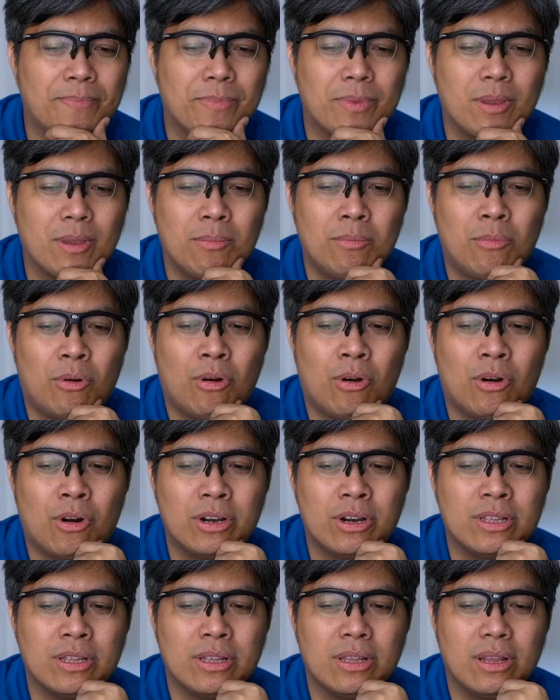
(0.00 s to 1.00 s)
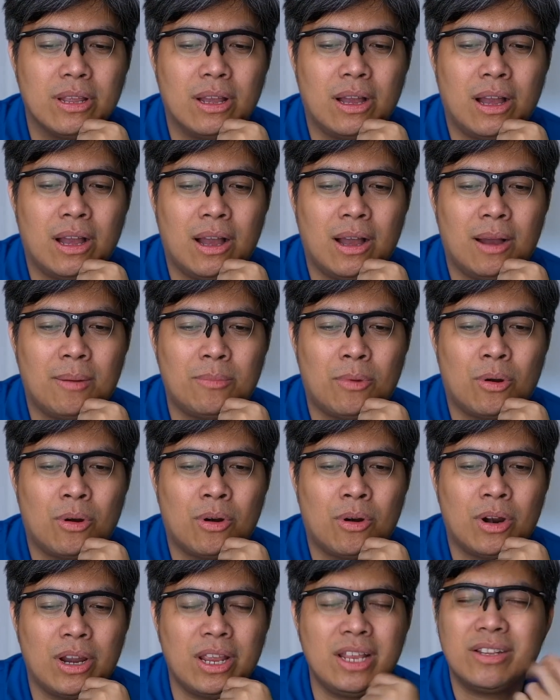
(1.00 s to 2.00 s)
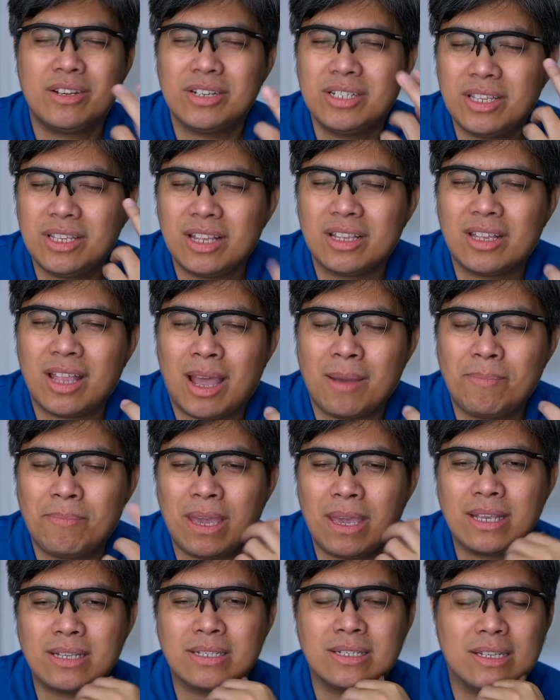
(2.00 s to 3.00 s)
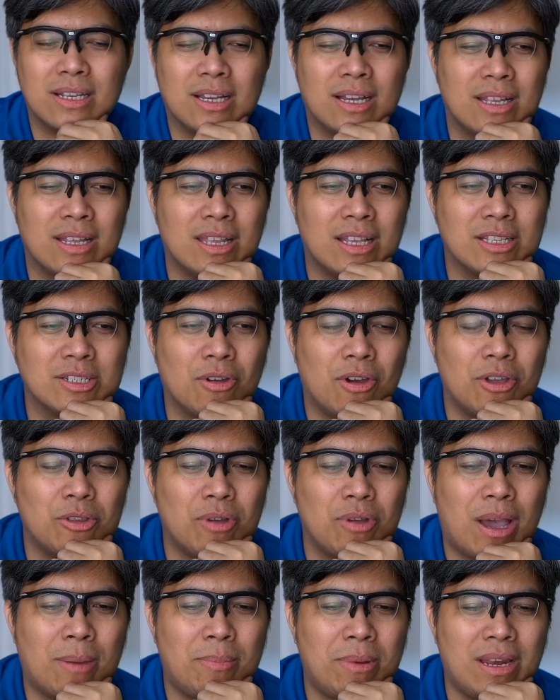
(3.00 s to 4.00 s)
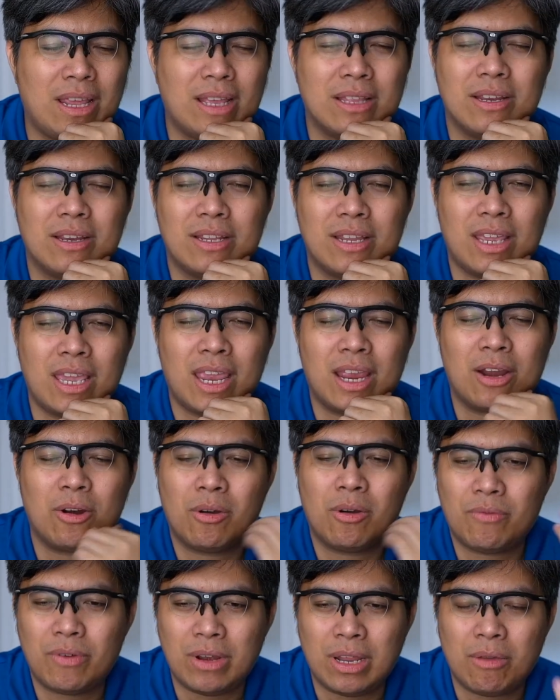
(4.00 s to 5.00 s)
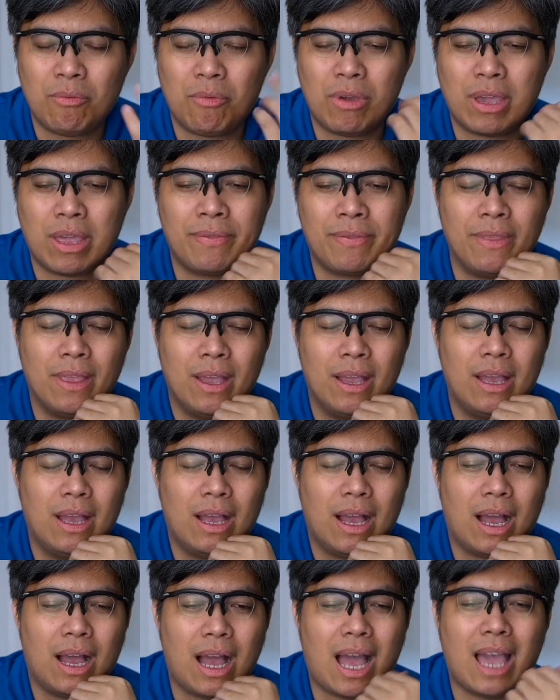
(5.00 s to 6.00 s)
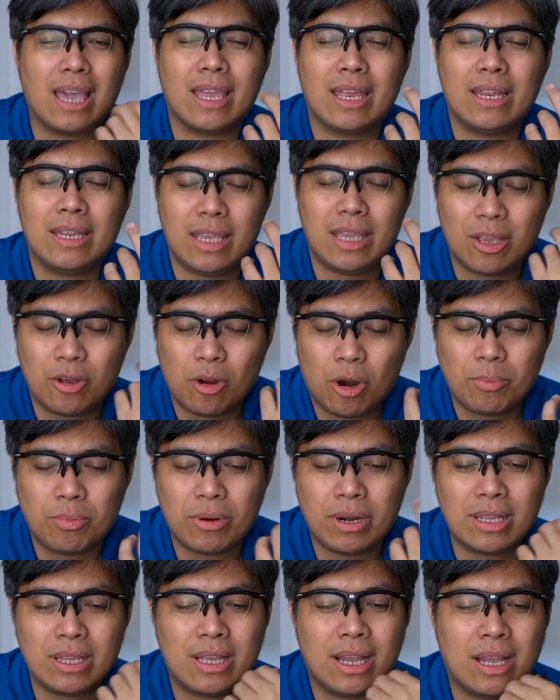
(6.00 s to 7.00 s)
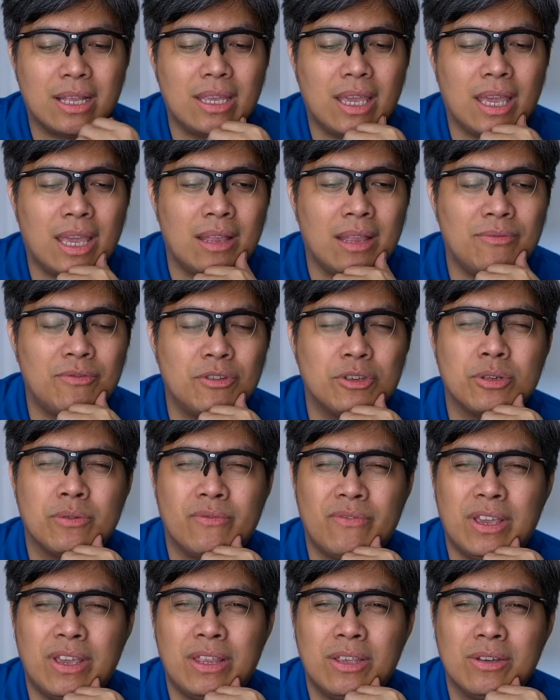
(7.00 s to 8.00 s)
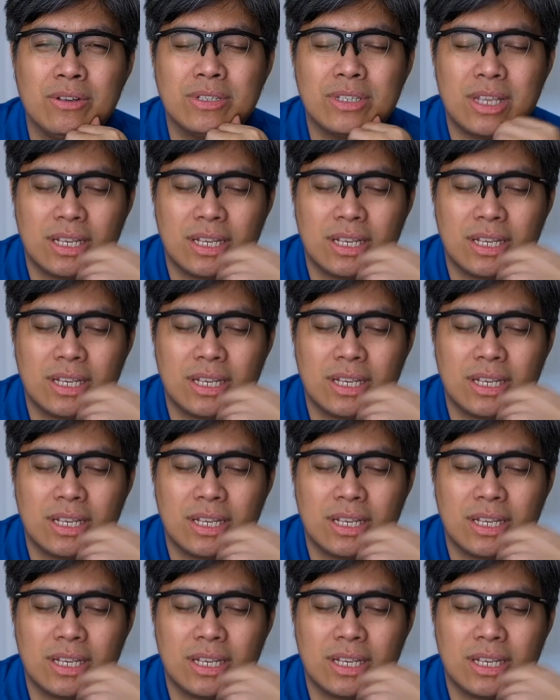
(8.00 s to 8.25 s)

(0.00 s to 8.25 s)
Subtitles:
more interesting topics that's going to happen later in the year. Hopefully I can incorporate that in future videos, not